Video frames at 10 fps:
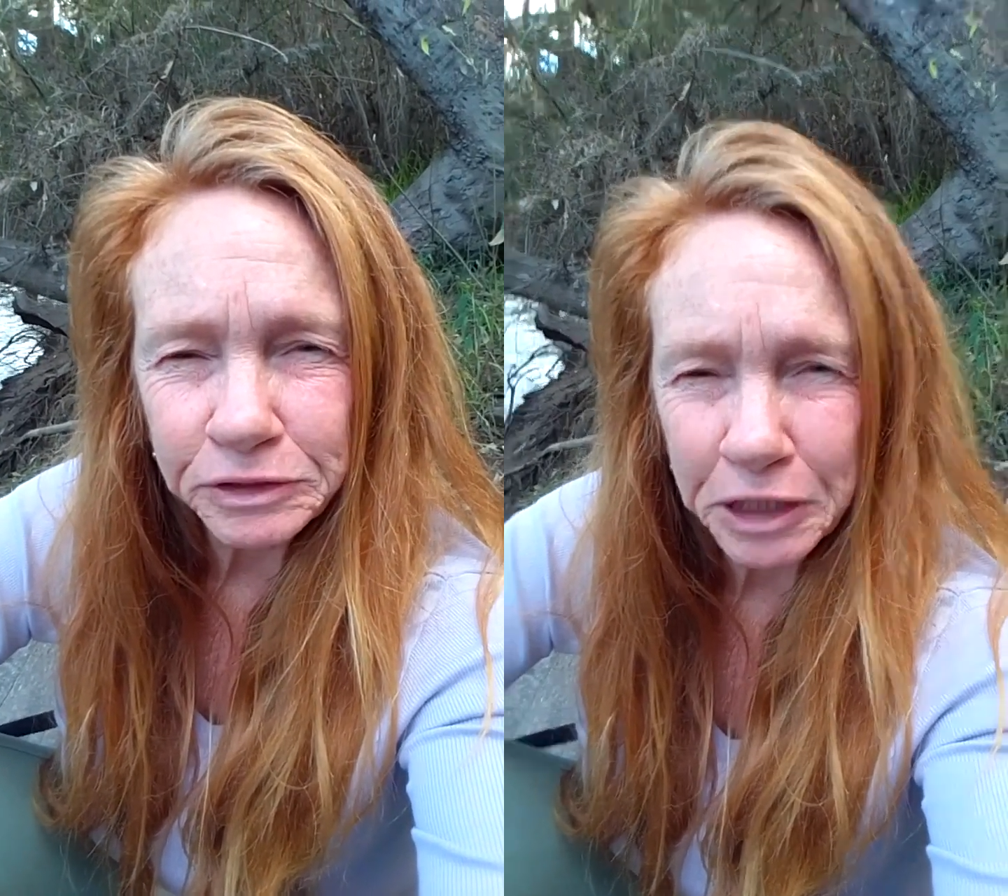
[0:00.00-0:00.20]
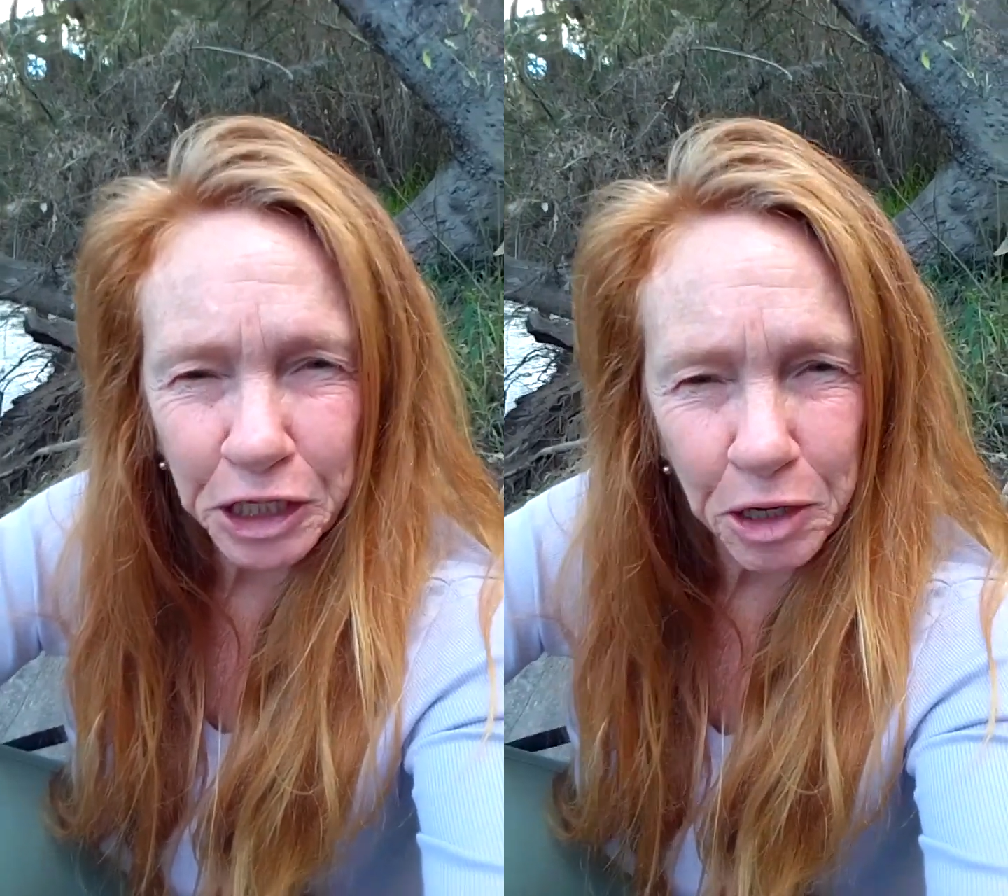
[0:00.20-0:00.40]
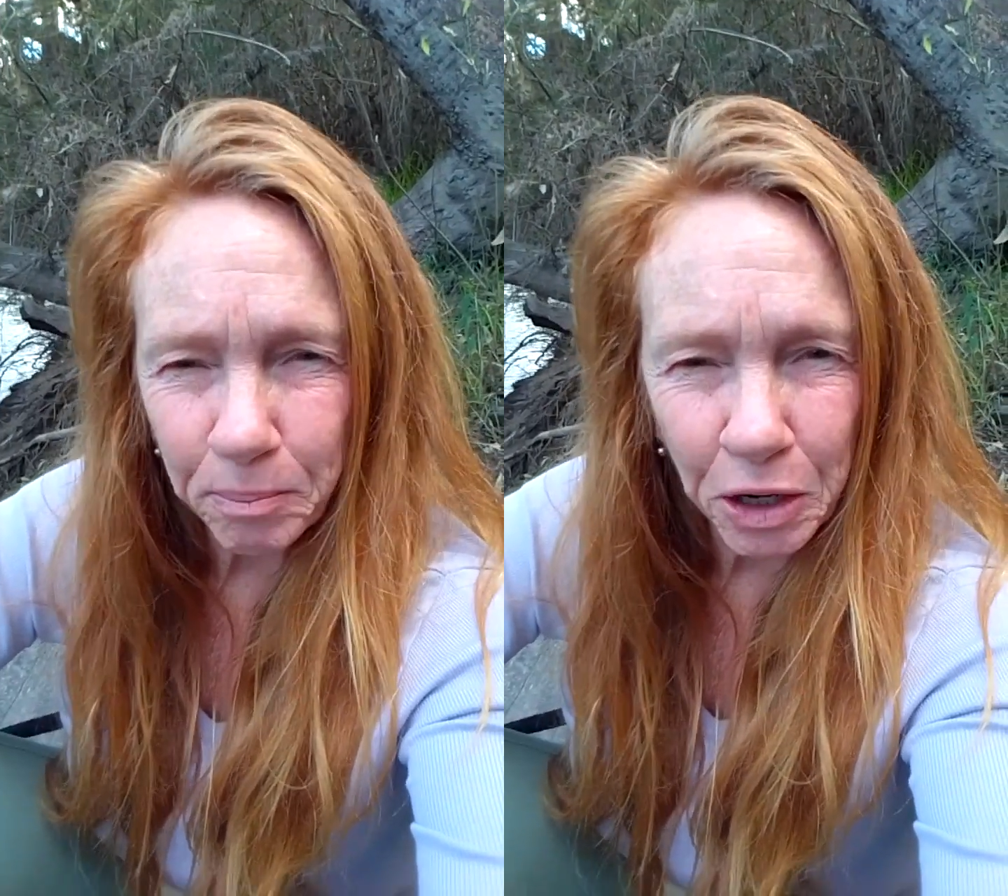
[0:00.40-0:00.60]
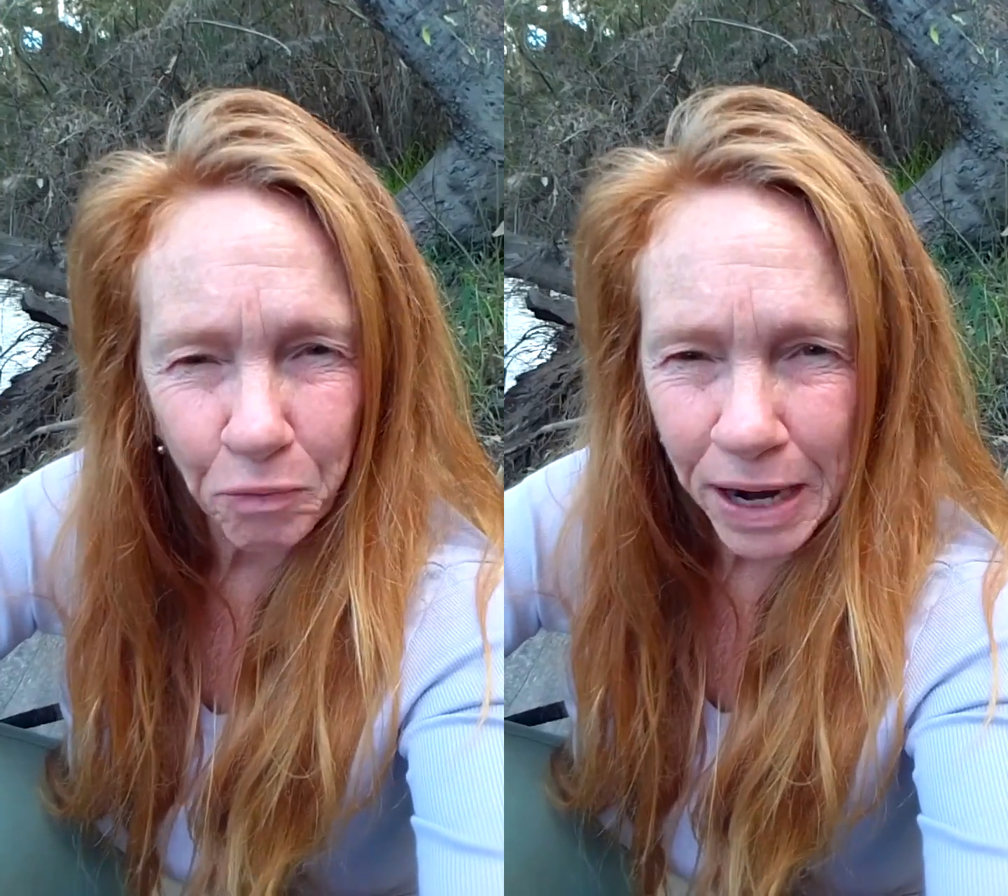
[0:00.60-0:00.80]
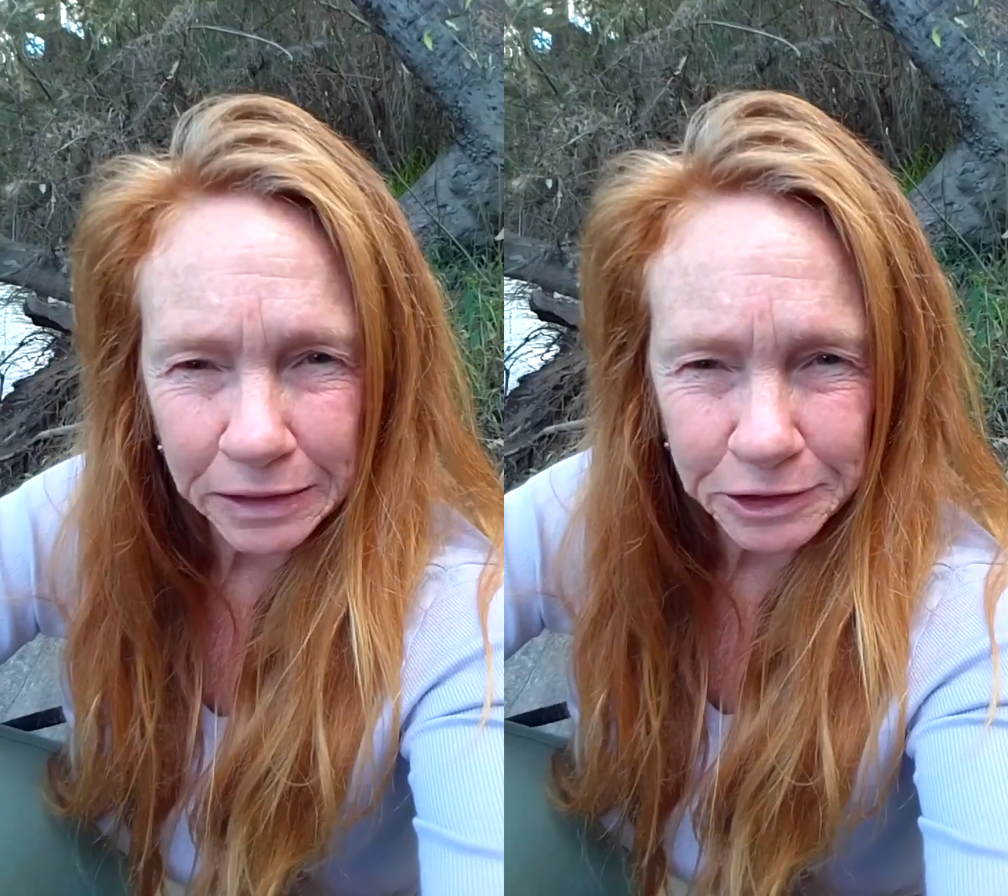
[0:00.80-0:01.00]
to get me
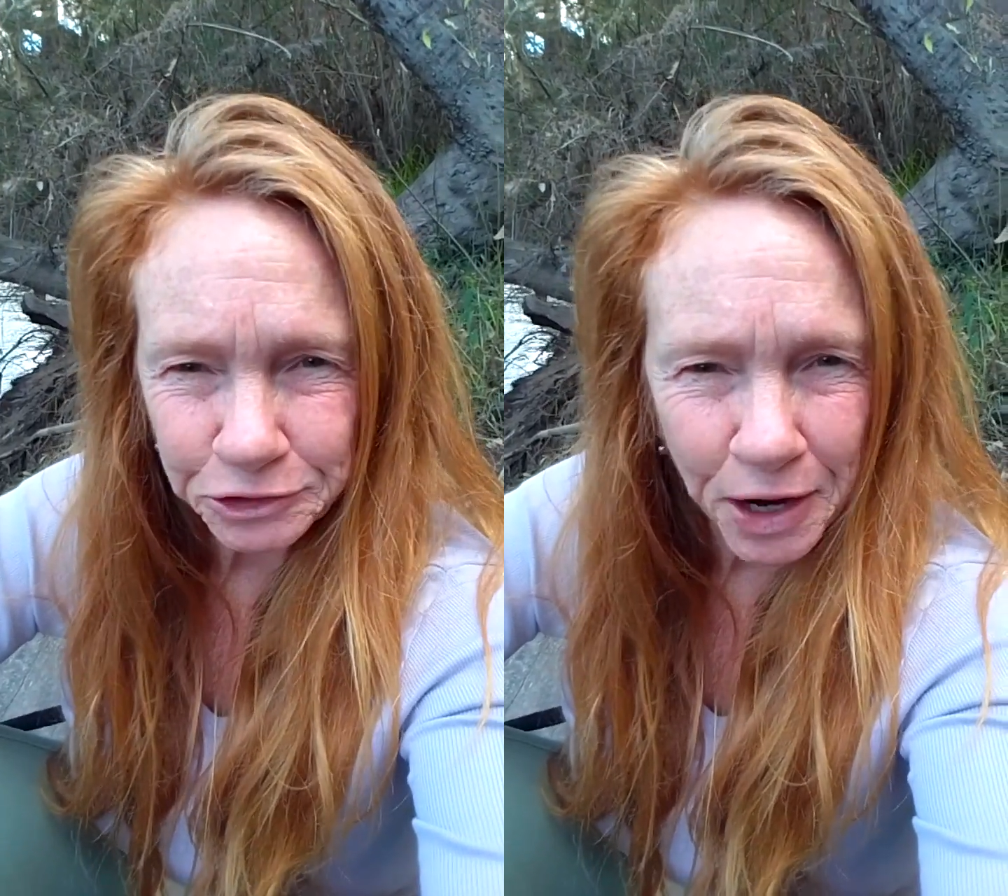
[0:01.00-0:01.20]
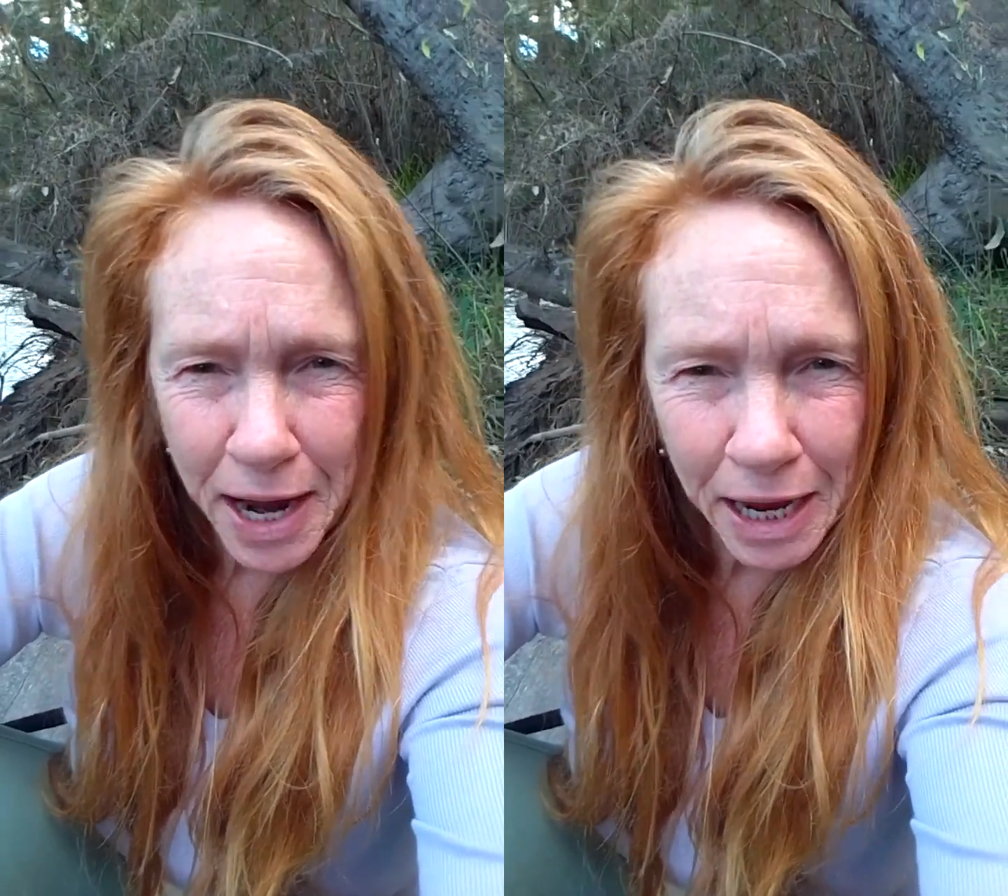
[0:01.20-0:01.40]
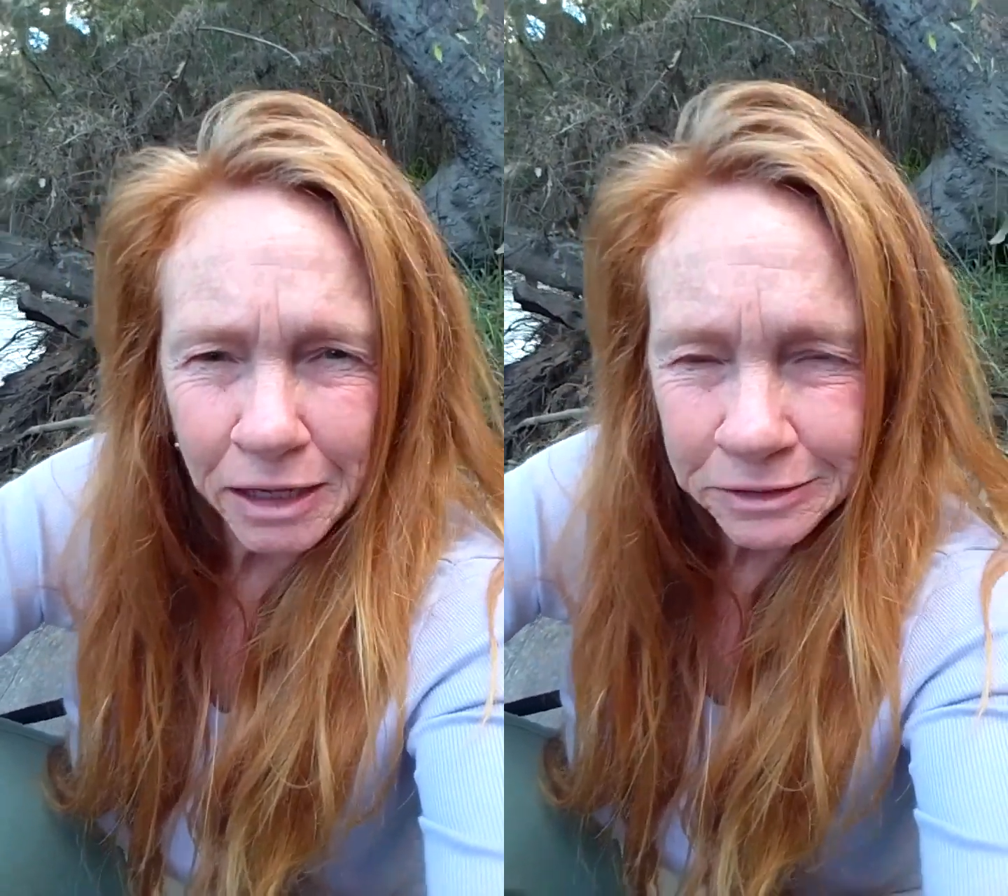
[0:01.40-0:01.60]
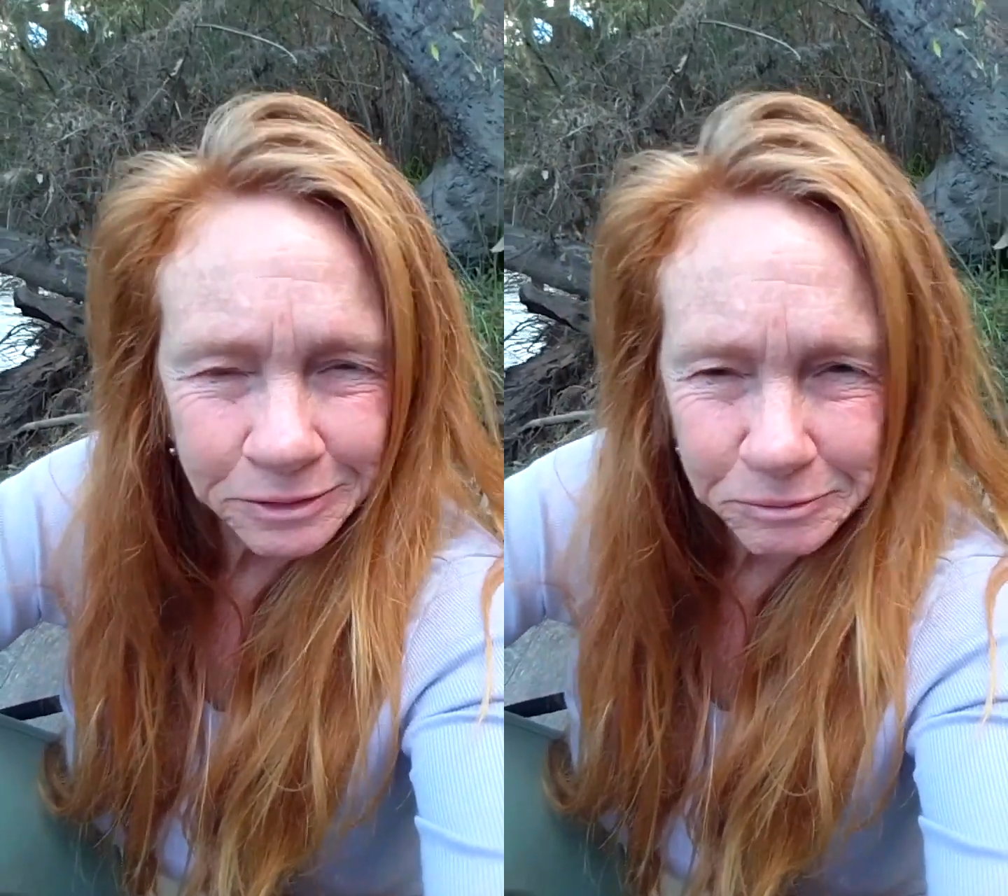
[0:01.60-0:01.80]
around Australia.